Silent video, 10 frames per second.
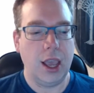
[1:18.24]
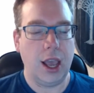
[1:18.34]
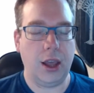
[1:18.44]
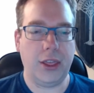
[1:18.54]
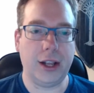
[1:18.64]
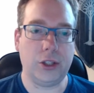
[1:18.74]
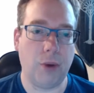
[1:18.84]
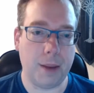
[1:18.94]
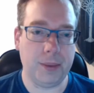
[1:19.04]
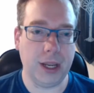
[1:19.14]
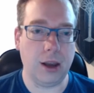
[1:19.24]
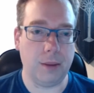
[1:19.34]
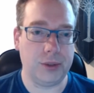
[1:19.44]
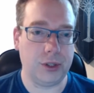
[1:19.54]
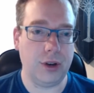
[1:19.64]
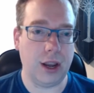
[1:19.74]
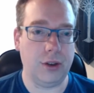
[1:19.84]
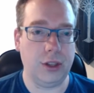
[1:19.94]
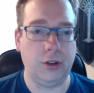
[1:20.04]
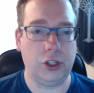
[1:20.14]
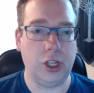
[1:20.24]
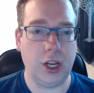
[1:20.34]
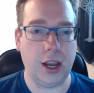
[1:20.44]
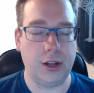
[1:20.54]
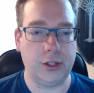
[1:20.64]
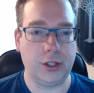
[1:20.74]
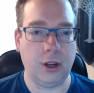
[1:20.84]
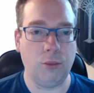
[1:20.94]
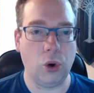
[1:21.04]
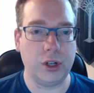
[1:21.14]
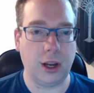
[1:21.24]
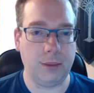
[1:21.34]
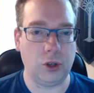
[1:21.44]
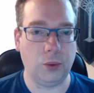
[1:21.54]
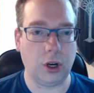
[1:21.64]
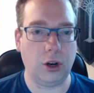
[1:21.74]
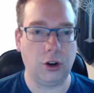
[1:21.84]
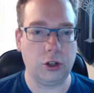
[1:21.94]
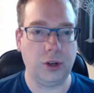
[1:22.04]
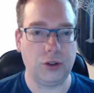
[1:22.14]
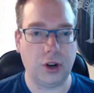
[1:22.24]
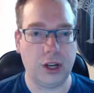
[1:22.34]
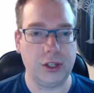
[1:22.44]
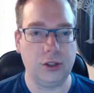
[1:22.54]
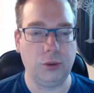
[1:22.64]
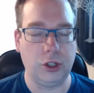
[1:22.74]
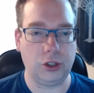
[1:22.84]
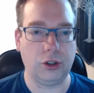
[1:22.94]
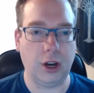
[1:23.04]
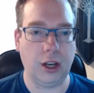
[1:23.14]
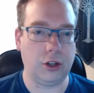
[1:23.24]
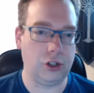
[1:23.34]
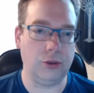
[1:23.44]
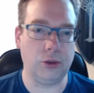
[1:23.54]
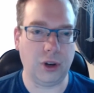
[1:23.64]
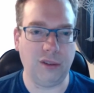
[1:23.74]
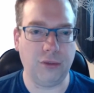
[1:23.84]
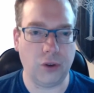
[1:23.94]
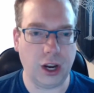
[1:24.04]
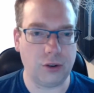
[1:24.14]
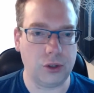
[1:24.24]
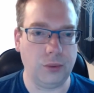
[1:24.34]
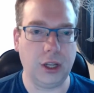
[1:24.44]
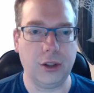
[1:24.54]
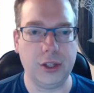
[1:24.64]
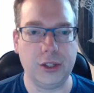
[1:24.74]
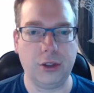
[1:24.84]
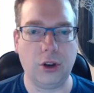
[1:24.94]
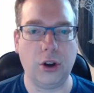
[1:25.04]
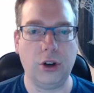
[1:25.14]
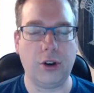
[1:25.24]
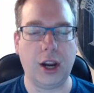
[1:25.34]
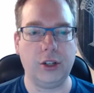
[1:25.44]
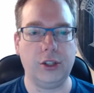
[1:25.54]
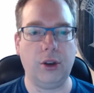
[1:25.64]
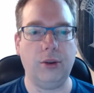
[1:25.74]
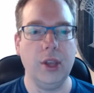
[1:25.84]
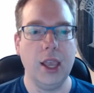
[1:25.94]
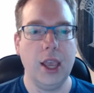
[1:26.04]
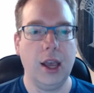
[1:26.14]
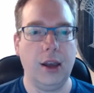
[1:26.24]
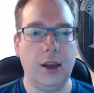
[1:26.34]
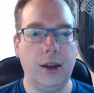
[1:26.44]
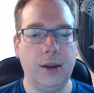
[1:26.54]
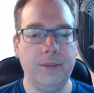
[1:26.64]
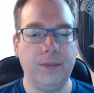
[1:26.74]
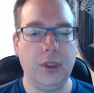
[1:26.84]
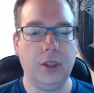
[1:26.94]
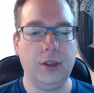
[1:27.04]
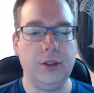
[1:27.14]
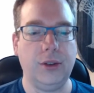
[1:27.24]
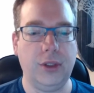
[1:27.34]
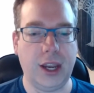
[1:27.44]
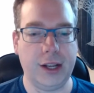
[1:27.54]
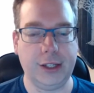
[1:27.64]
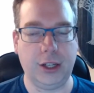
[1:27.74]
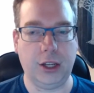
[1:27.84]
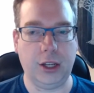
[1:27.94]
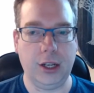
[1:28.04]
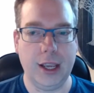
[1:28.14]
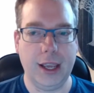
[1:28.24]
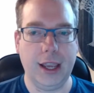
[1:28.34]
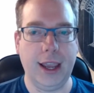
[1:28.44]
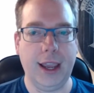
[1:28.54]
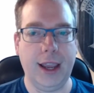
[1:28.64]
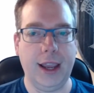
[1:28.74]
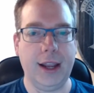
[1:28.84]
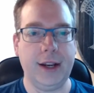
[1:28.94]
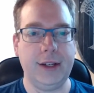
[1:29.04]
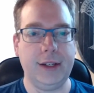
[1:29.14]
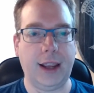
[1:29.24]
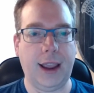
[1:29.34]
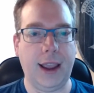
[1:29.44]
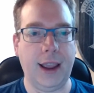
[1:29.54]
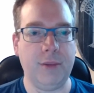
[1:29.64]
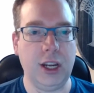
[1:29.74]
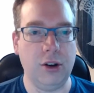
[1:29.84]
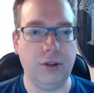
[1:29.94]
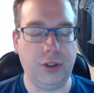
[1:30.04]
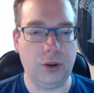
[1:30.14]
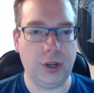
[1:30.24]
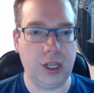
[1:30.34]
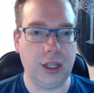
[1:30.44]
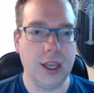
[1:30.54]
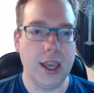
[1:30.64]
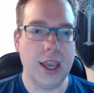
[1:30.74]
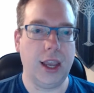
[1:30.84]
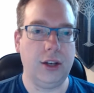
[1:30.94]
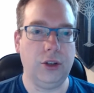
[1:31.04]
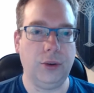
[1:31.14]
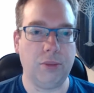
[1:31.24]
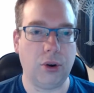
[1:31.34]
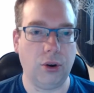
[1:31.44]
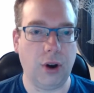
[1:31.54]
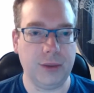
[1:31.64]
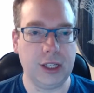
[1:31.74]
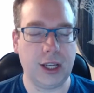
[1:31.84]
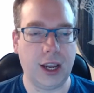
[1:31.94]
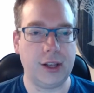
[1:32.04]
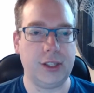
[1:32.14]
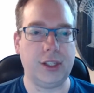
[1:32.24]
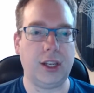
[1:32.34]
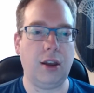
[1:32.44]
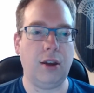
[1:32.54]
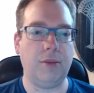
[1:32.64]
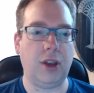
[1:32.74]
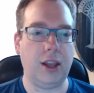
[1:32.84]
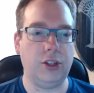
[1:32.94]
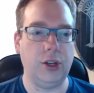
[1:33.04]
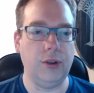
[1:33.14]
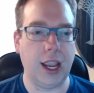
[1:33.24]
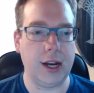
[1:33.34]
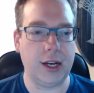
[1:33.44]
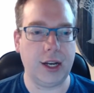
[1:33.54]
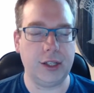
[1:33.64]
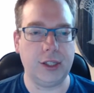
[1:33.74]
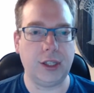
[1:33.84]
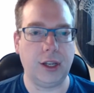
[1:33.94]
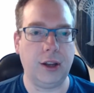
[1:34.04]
that's wrapping up. So now that she has more time to work on Archmage Rises, which is great, because she was working 40 hours a week on this other contract. So that's good. And I am interviewing and doing programming tests. I had 2 candidates.